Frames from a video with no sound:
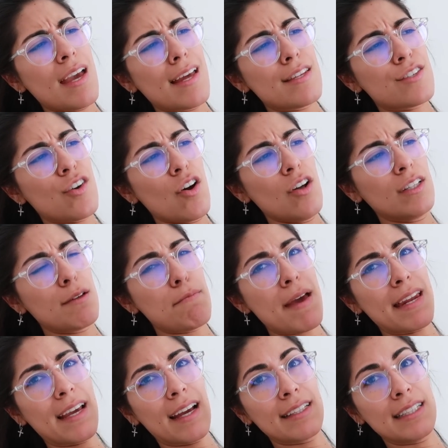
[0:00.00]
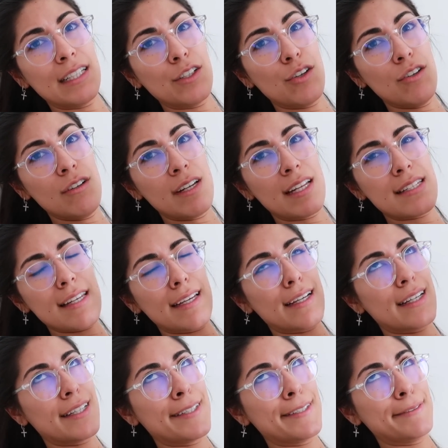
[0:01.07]
it's called a mercatino and it's
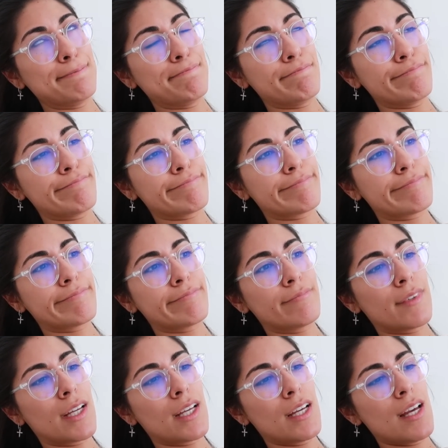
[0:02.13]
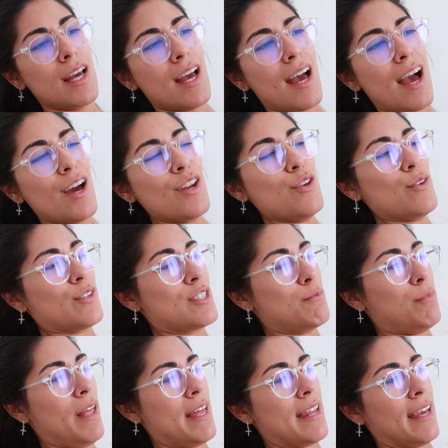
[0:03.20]
like, um, how do you
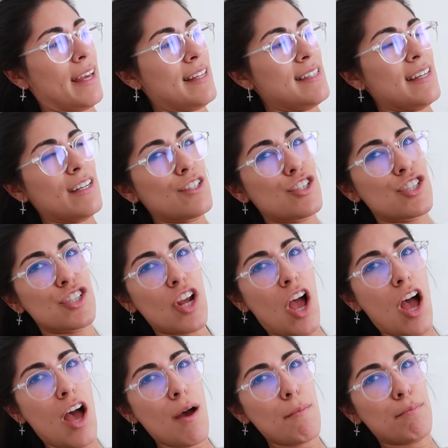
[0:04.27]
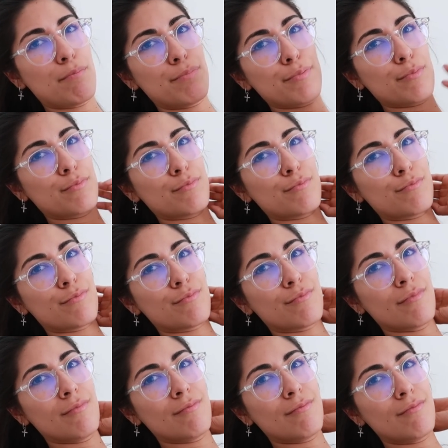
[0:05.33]
explain it? It's like a shop,
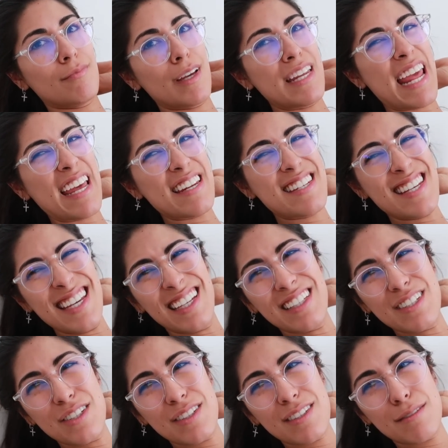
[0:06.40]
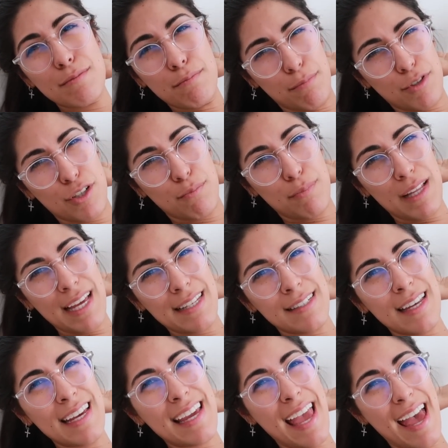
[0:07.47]
an antiques place,
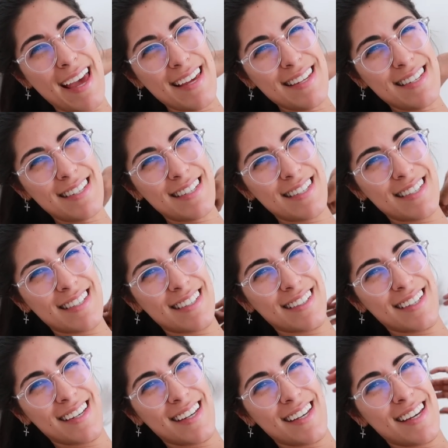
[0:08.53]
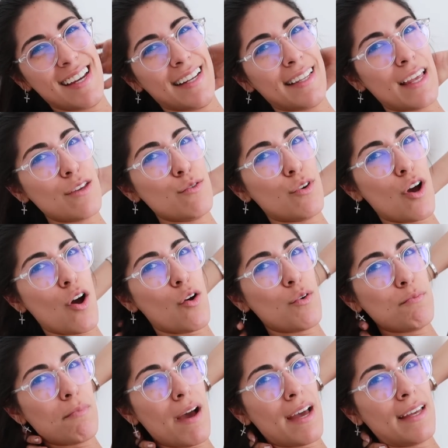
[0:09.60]
I guess that you go
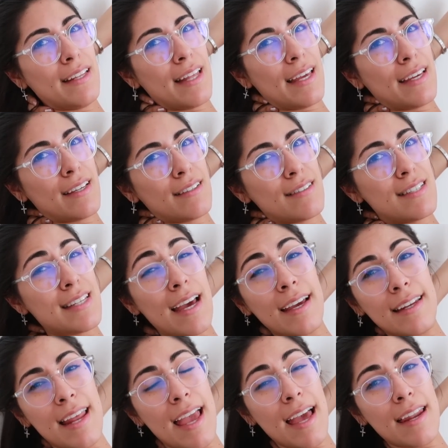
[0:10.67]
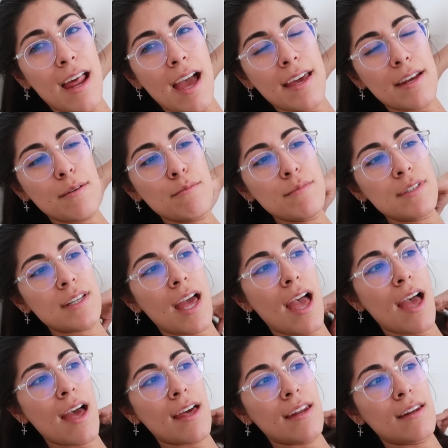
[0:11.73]
and buy like secondhand items
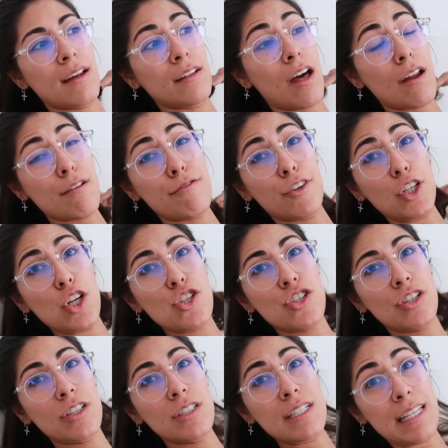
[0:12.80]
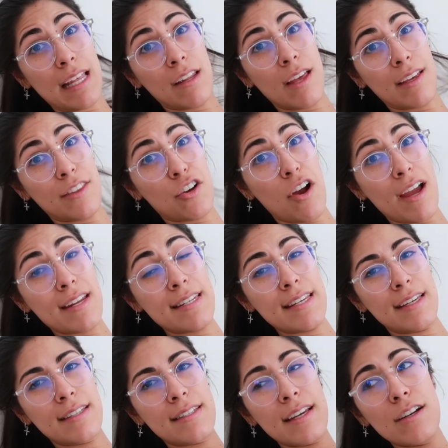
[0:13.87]
and a lot of furniture is like they're
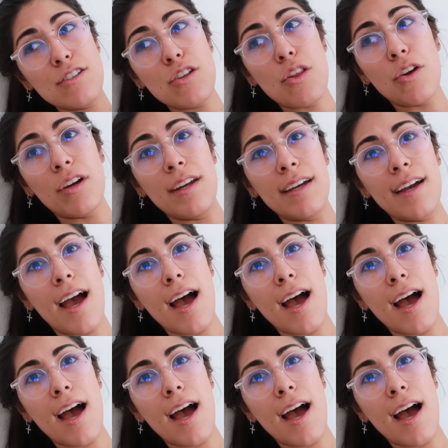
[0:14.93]
antiques there so they're gonna